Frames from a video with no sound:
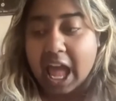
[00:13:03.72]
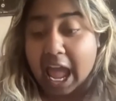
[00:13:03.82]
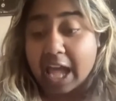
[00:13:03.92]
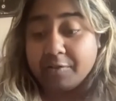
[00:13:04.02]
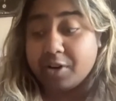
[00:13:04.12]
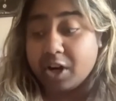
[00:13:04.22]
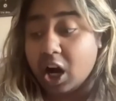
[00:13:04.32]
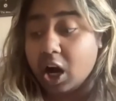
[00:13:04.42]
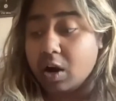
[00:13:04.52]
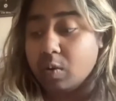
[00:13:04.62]
And for
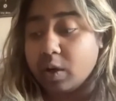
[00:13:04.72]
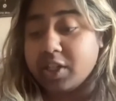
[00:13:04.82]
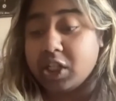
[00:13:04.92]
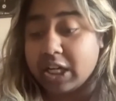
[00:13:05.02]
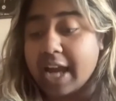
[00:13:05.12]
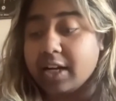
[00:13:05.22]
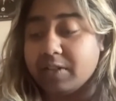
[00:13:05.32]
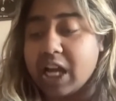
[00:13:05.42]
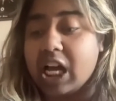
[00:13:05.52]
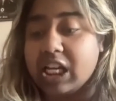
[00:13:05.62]
her, what she kind of
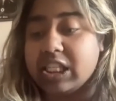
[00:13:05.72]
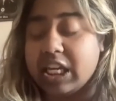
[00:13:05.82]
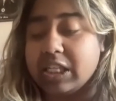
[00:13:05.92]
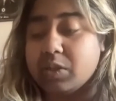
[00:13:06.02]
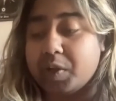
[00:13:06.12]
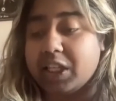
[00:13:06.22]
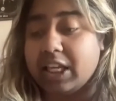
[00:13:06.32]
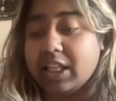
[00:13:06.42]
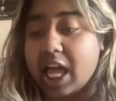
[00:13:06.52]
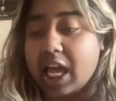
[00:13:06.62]
does is
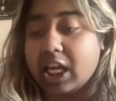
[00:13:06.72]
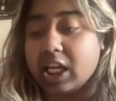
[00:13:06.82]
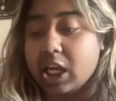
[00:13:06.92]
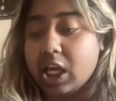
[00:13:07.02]
really like